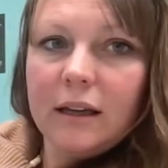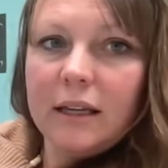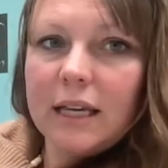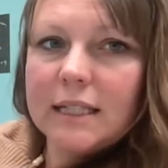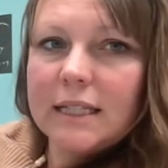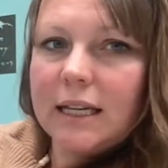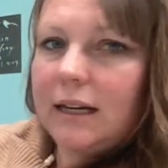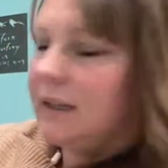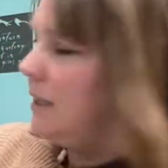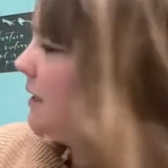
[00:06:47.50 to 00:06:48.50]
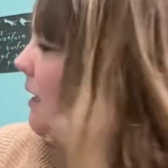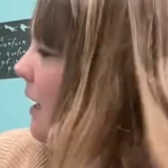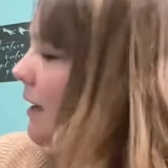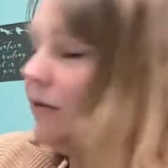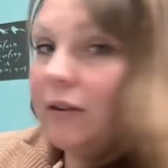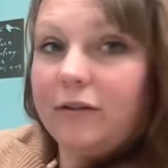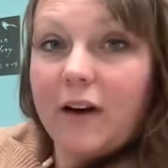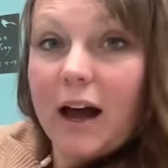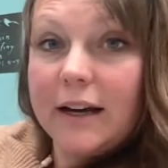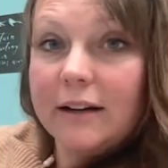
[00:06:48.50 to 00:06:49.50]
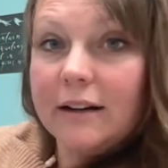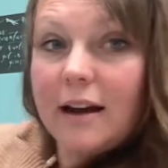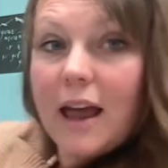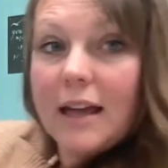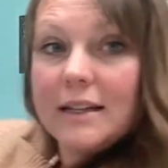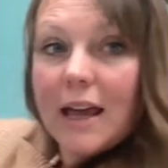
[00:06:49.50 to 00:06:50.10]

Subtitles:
can't see it on this side, for fire, and